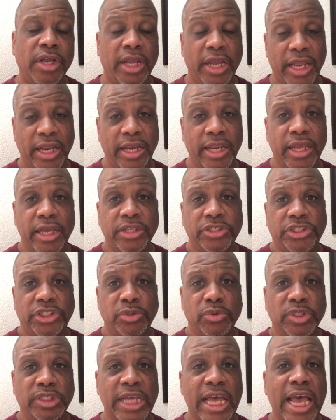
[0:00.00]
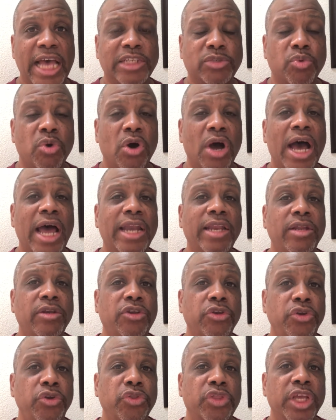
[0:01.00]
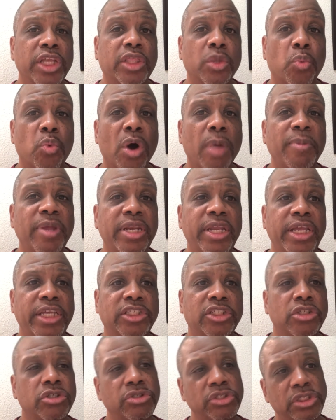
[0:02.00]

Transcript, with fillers: And then she was asked, well, how do you think the woman needs to?